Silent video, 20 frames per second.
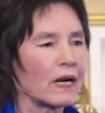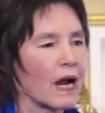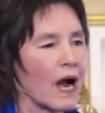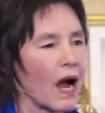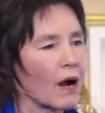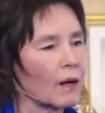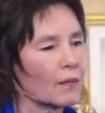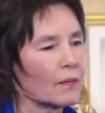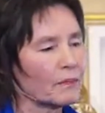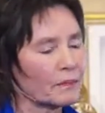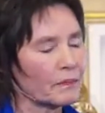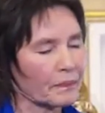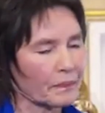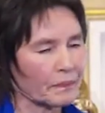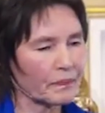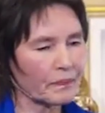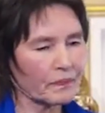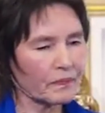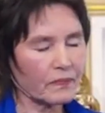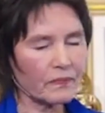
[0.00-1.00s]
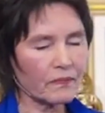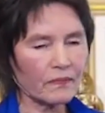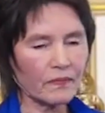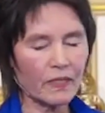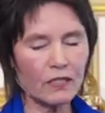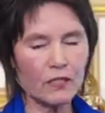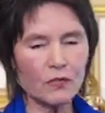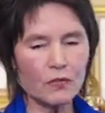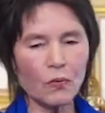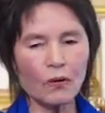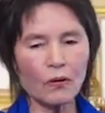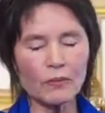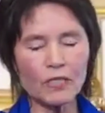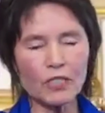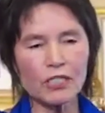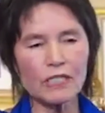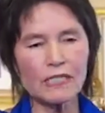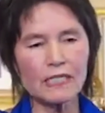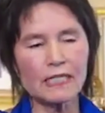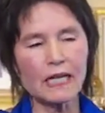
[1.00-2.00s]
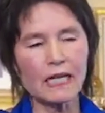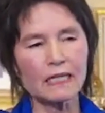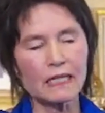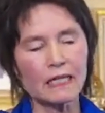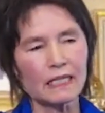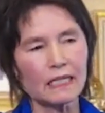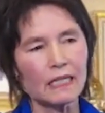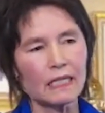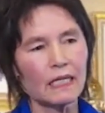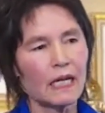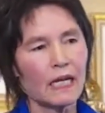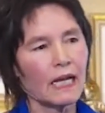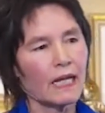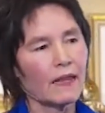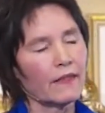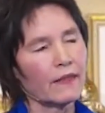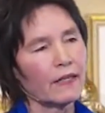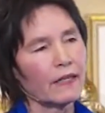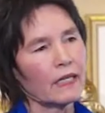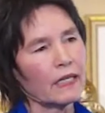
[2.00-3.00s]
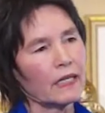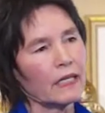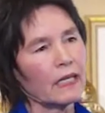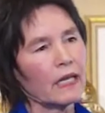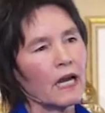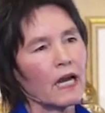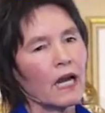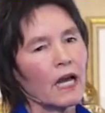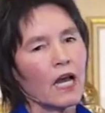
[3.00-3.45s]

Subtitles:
Swamiji said that the